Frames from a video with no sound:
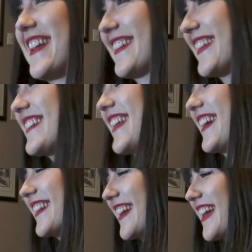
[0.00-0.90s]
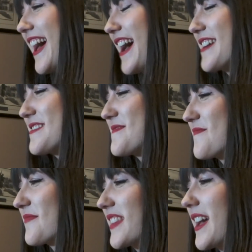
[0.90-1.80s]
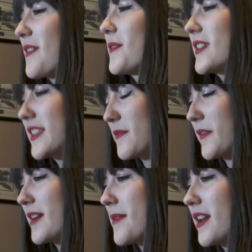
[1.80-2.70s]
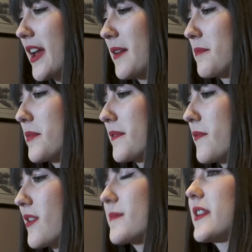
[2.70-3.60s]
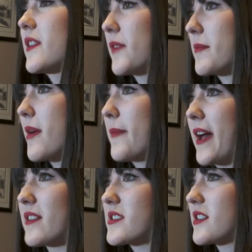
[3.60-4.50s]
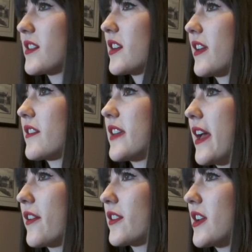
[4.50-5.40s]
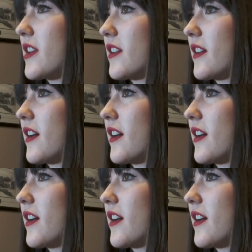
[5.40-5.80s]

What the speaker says: it. I like that. Well, the Fairmont, I performed at the Fairmont Palliser here in Calgary